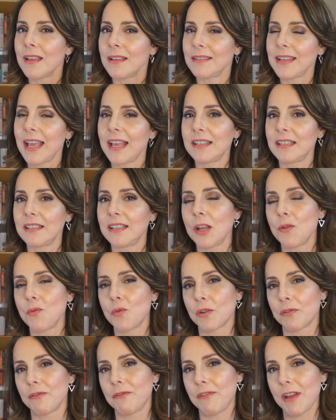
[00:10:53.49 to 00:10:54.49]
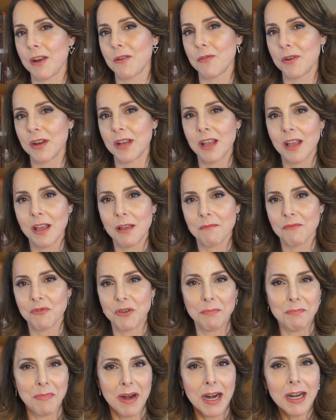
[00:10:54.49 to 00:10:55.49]
that they were very
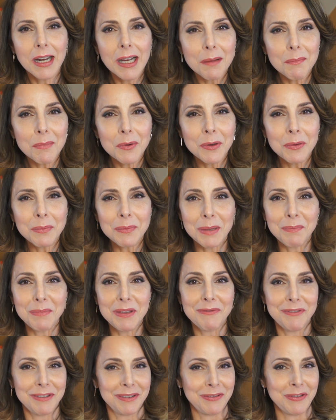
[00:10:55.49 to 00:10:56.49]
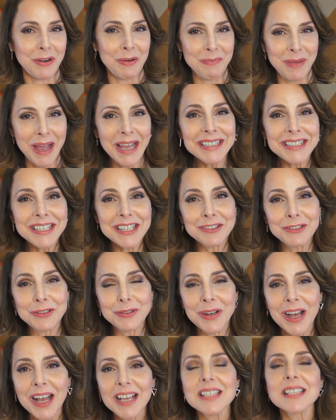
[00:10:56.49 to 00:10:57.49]
remarkable, maybe even traumatic
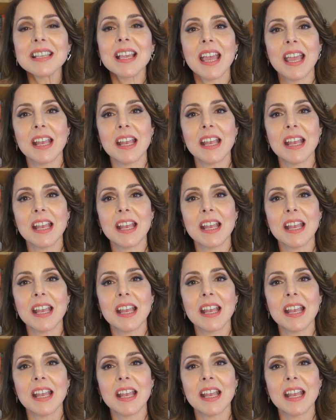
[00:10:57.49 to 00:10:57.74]
to us,